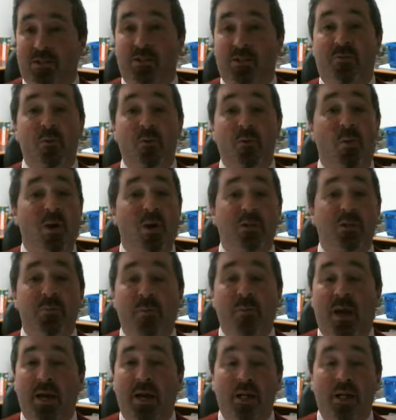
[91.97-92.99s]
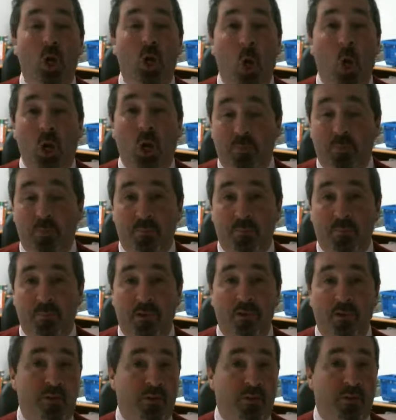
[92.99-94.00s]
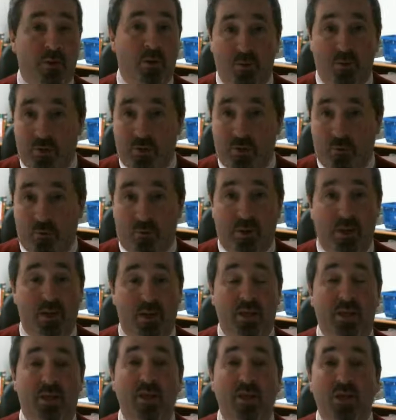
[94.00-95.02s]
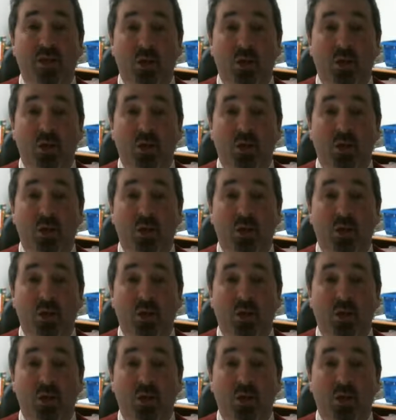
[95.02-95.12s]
If you wanted to buy an automobile, there were 3